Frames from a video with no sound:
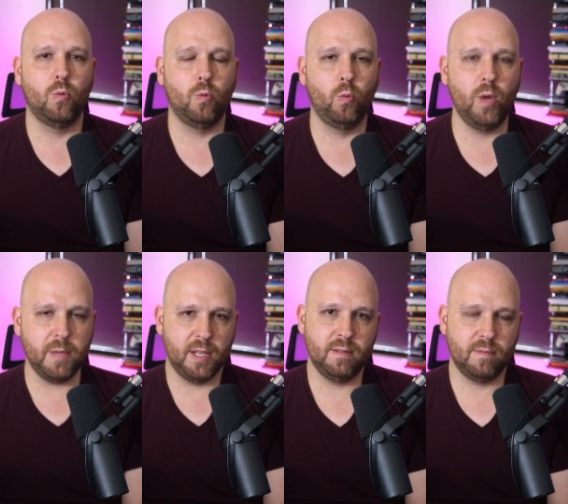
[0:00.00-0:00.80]

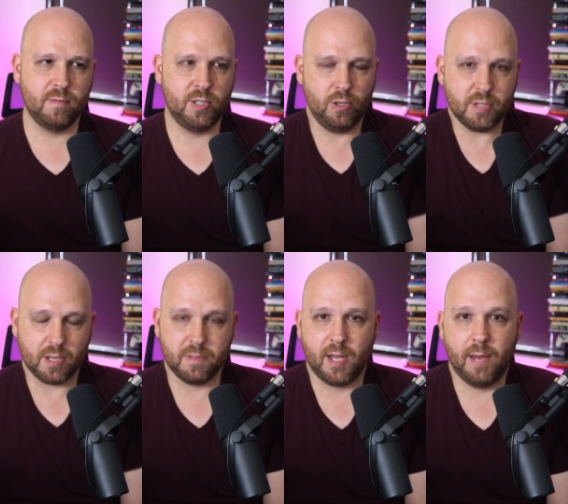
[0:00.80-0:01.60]
women do
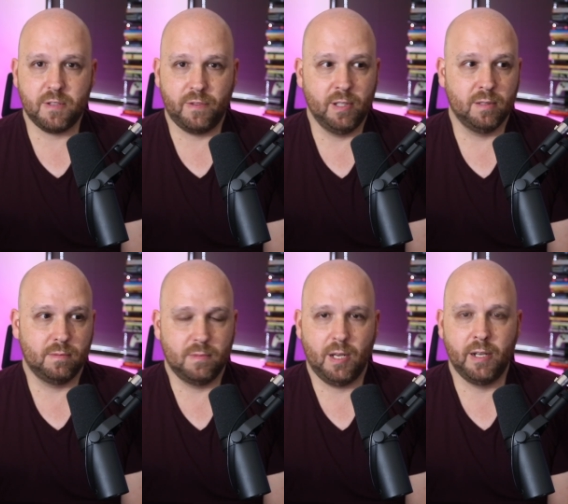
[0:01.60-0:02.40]
sometimes
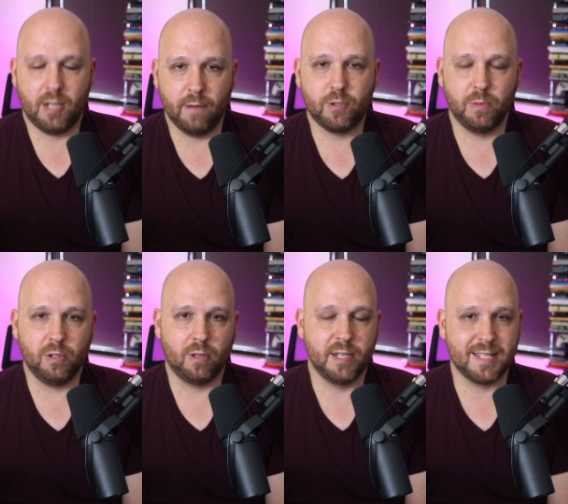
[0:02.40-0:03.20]
feel
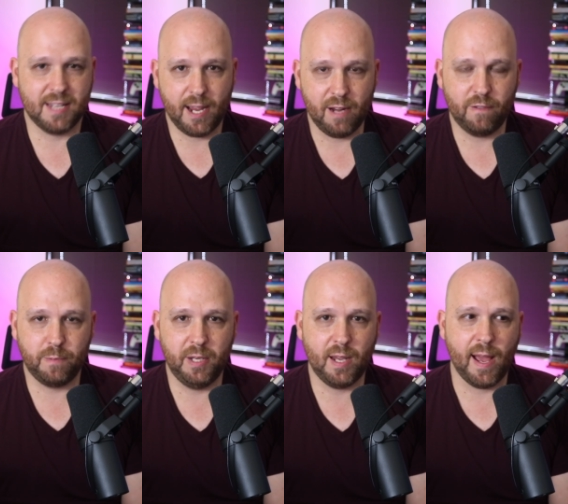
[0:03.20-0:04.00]
uncomfortable or
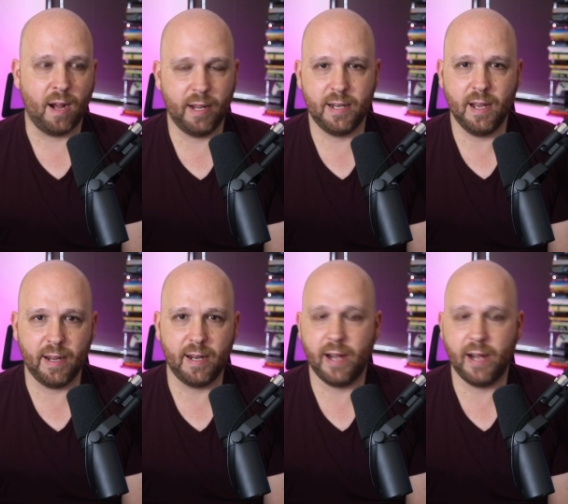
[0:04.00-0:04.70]
unsafe being out at night.